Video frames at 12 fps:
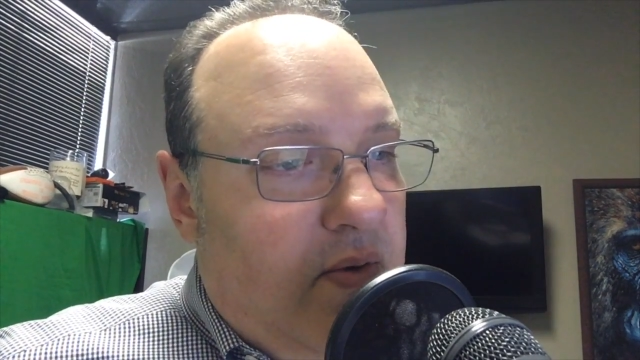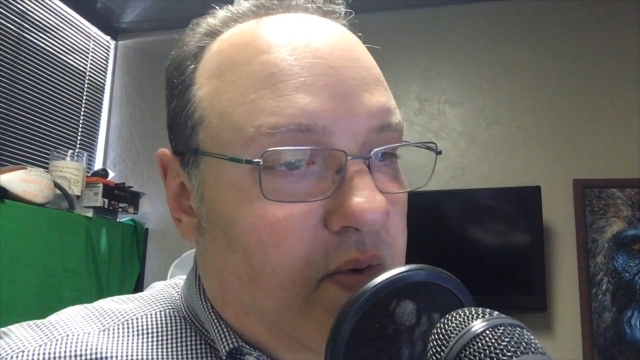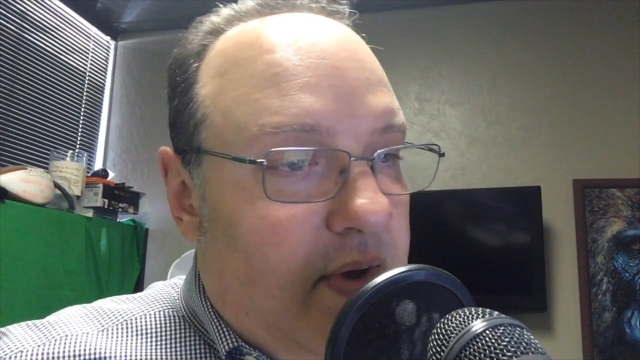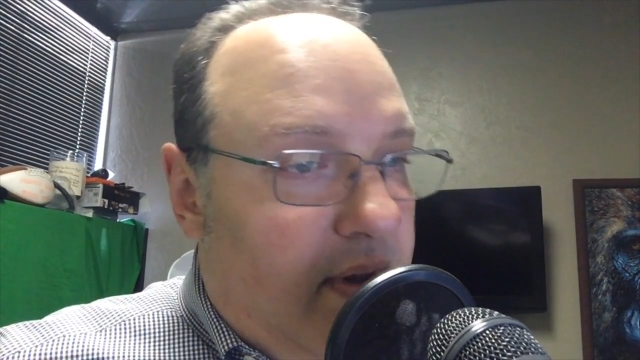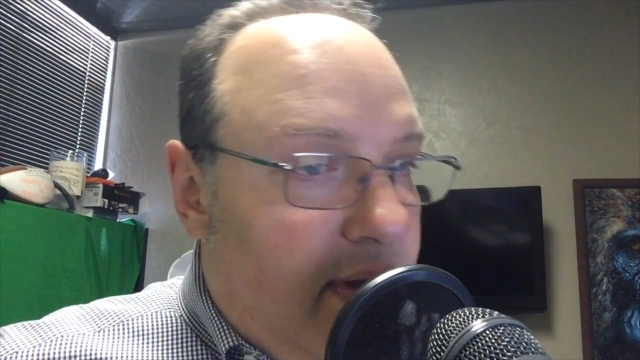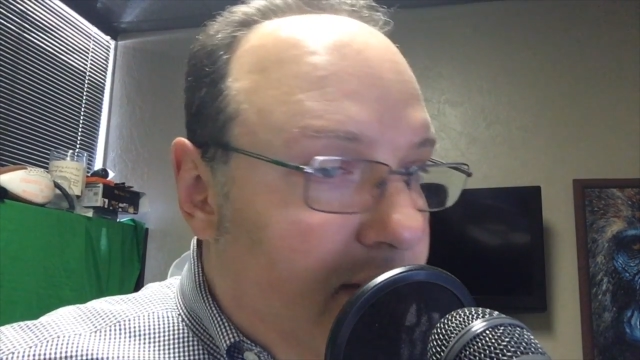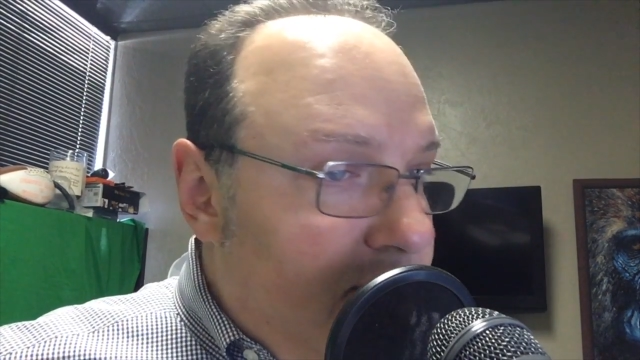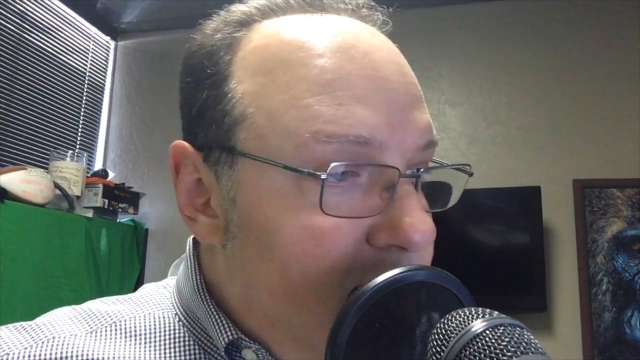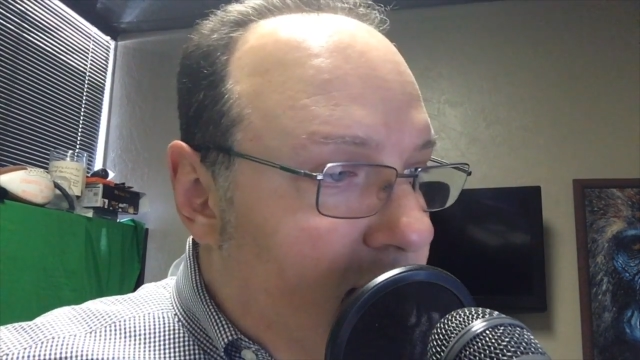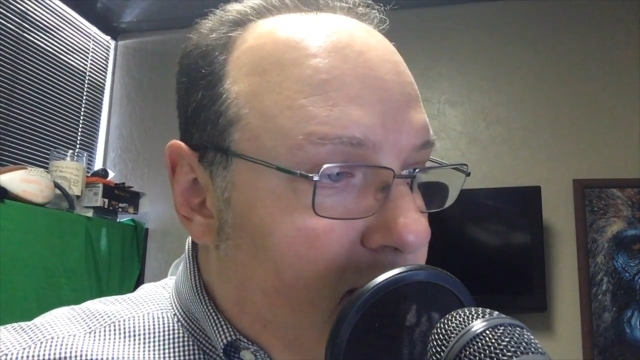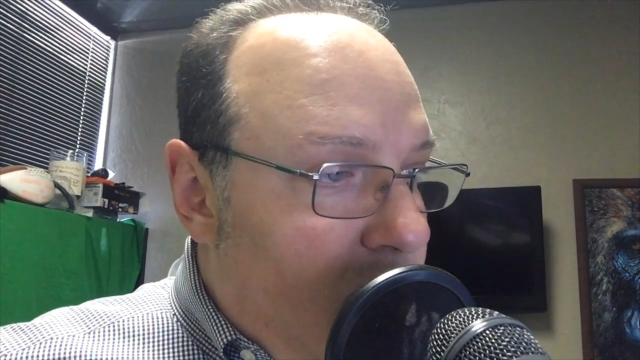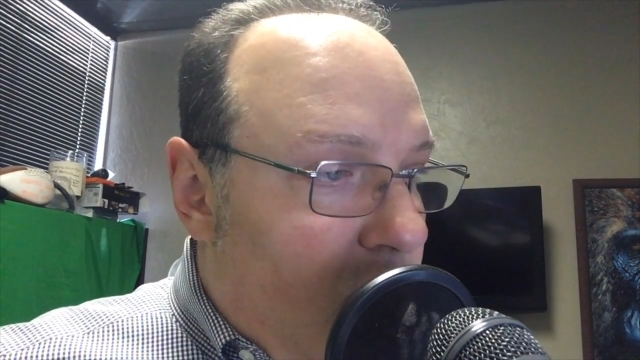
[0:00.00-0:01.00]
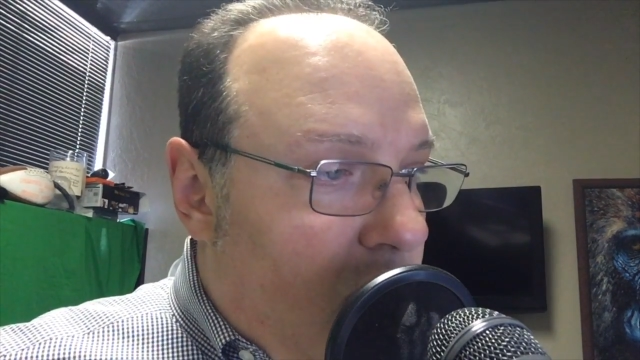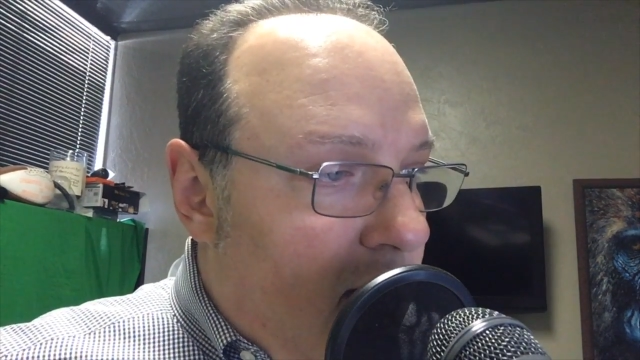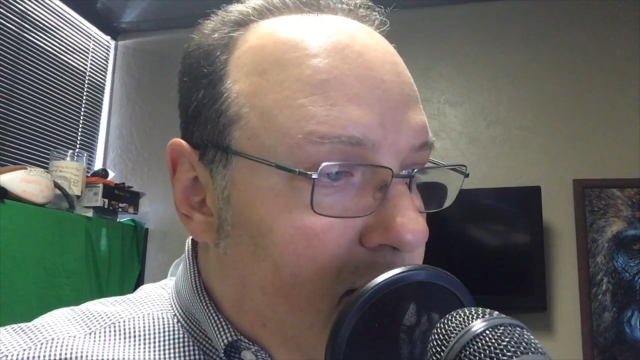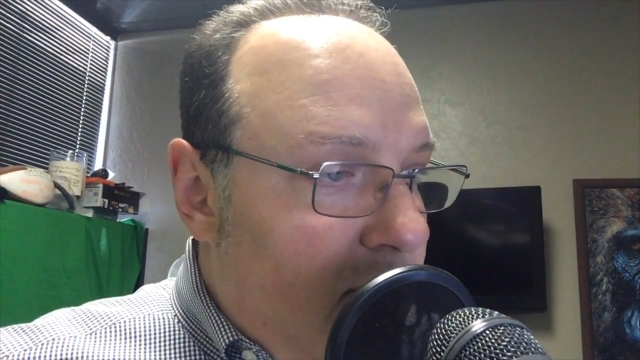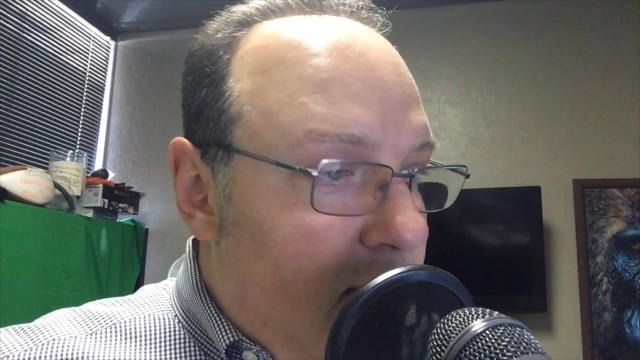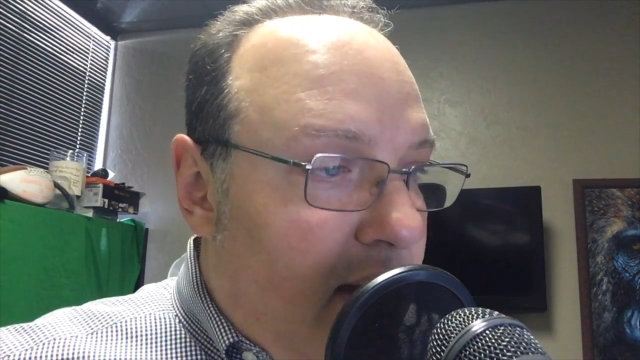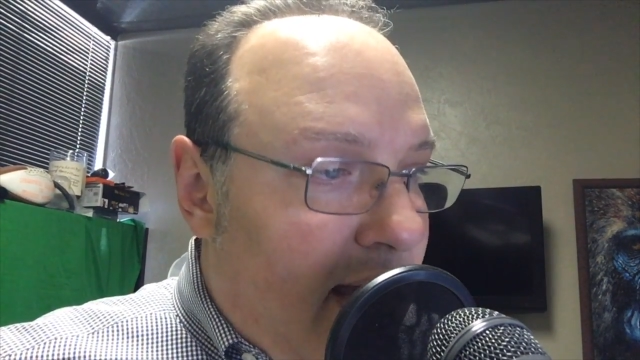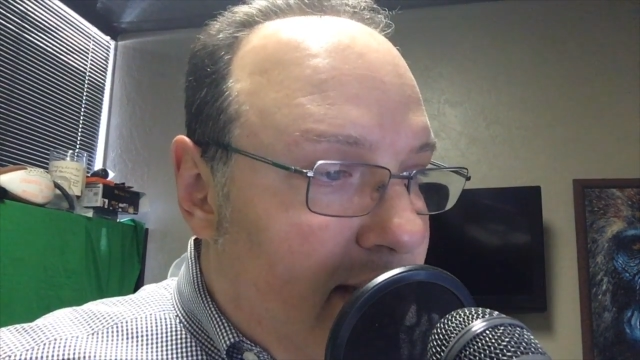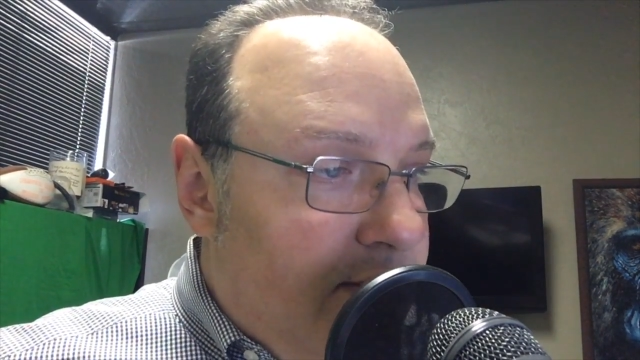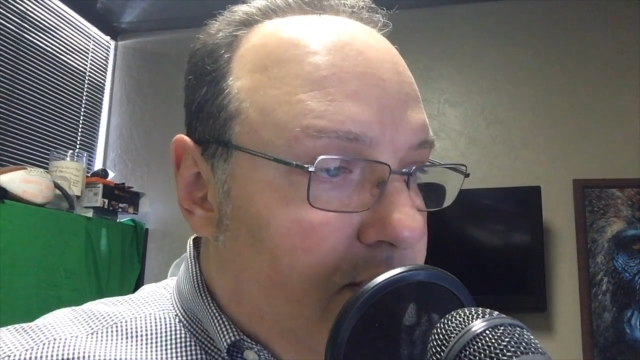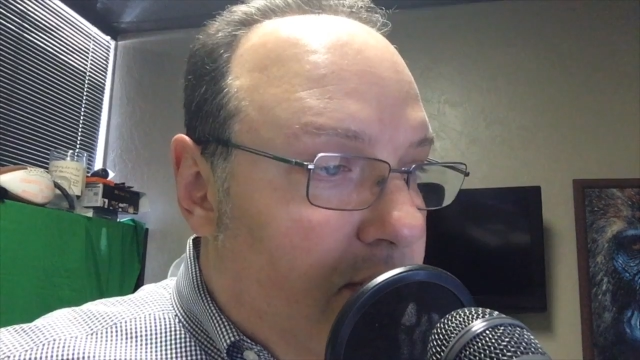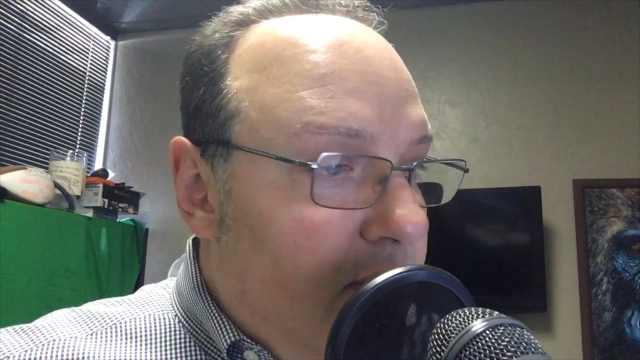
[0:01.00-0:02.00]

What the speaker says: with little time requirement or hassle on